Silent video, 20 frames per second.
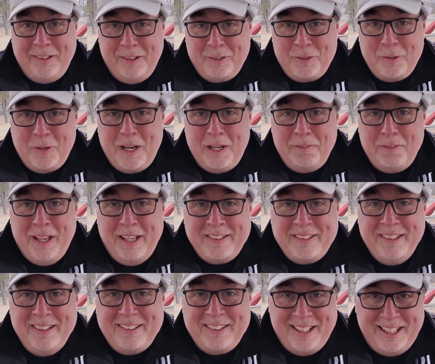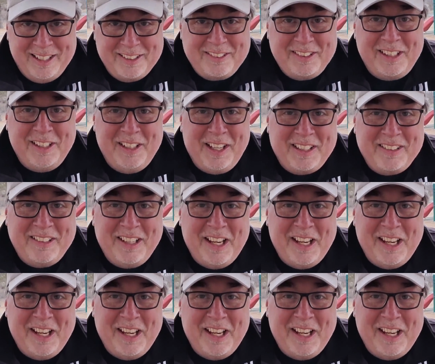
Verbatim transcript: is Creative License, and I'll see you next